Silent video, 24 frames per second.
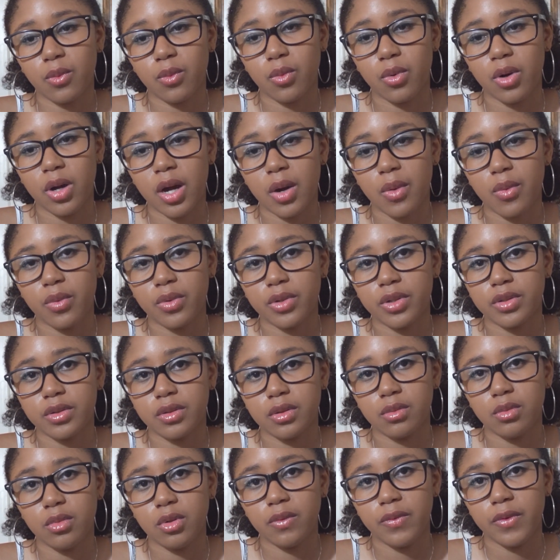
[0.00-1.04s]
what I want to
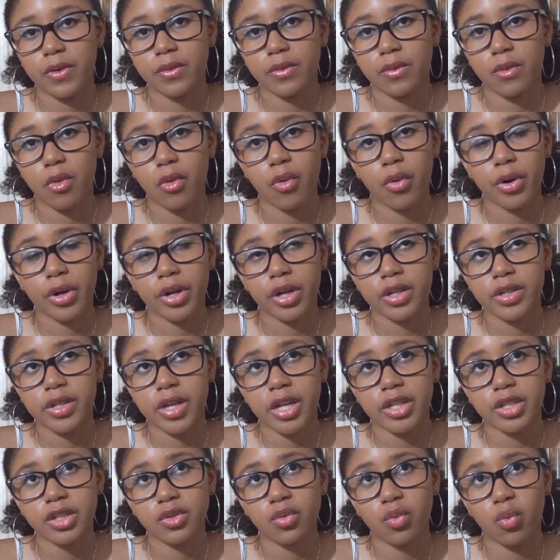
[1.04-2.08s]
do moving forward because
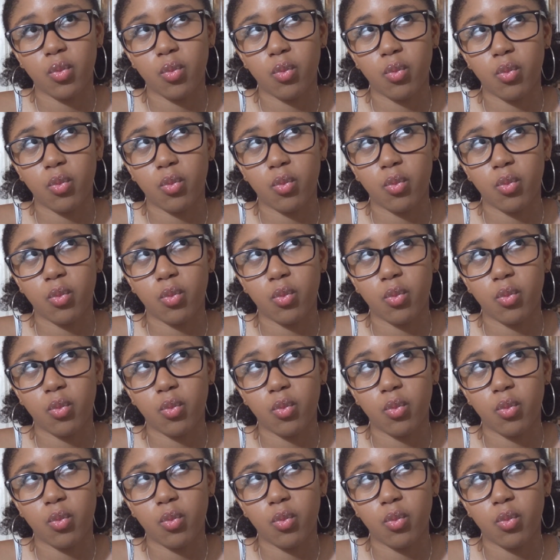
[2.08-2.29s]
I just